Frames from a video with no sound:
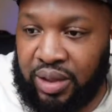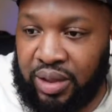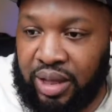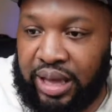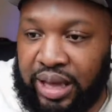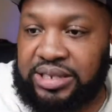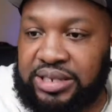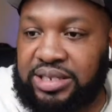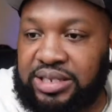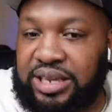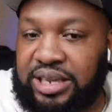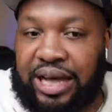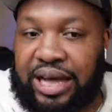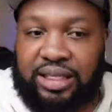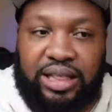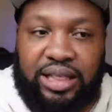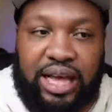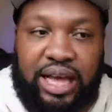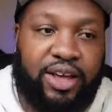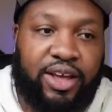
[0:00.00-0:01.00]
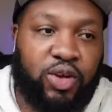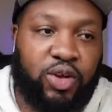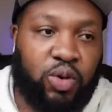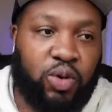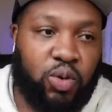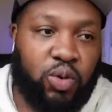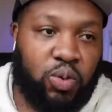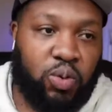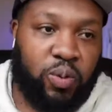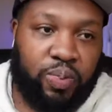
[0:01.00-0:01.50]
Casey, I thank
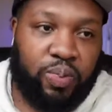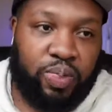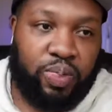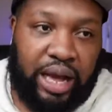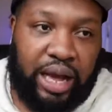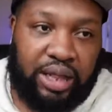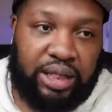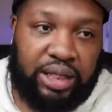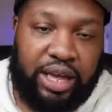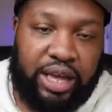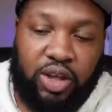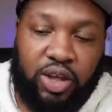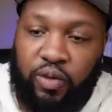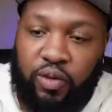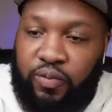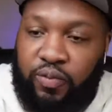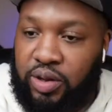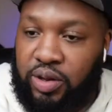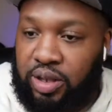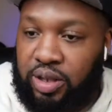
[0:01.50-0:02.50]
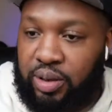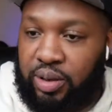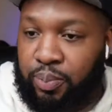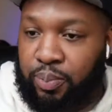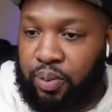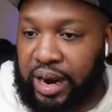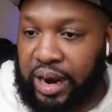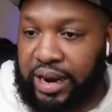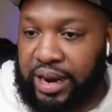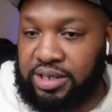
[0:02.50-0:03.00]
you. I thank you for the
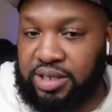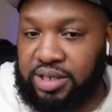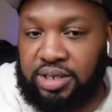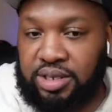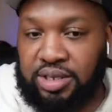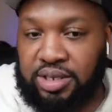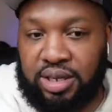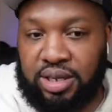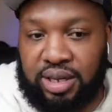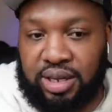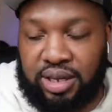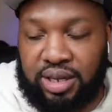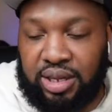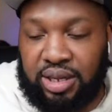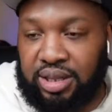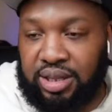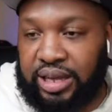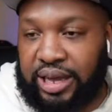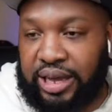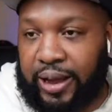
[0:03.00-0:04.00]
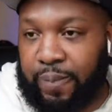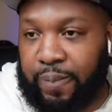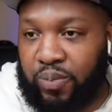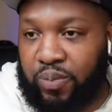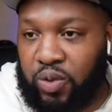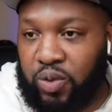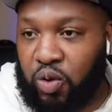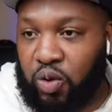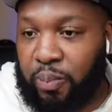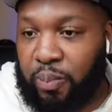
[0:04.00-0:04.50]
price that
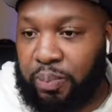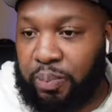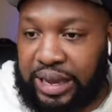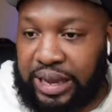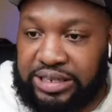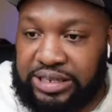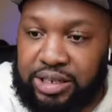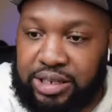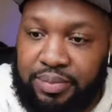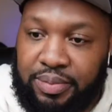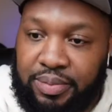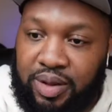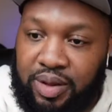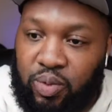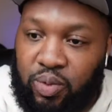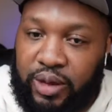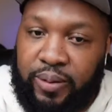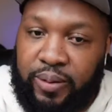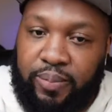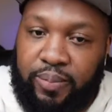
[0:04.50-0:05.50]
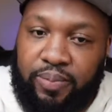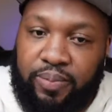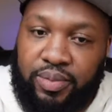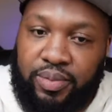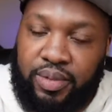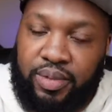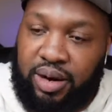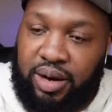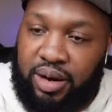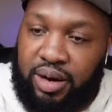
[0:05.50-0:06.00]
you're blessing me with.
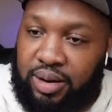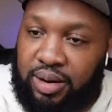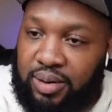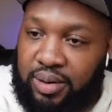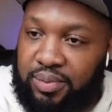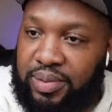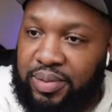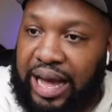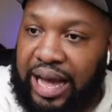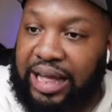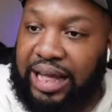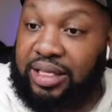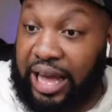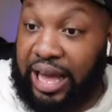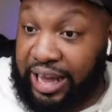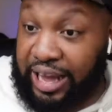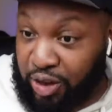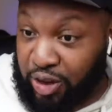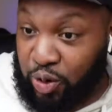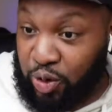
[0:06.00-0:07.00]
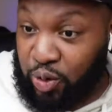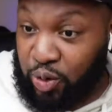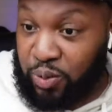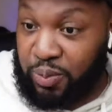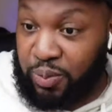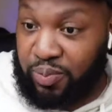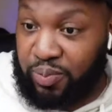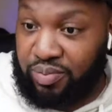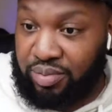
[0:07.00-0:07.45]
I thank you.